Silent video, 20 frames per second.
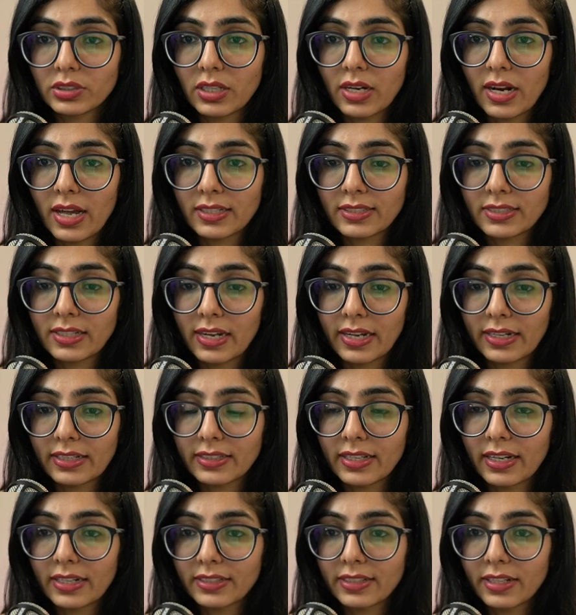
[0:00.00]
the last slide
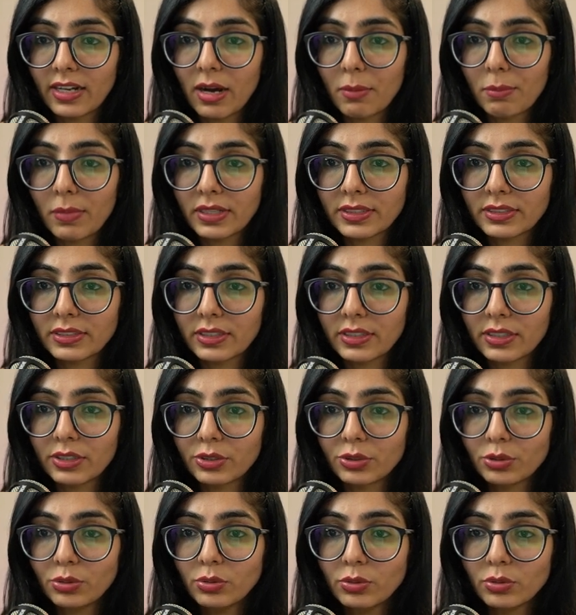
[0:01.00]
that gamma is equal
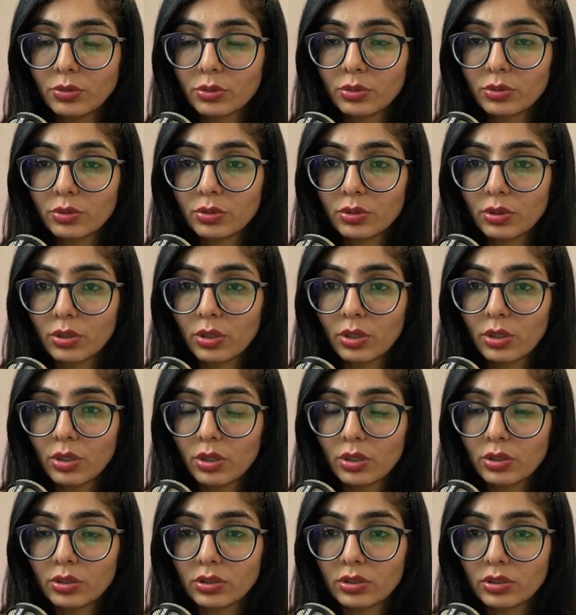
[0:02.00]
to
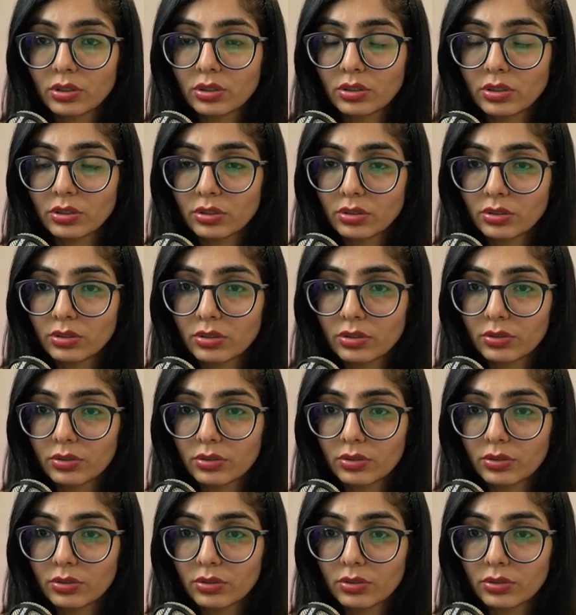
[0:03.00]
this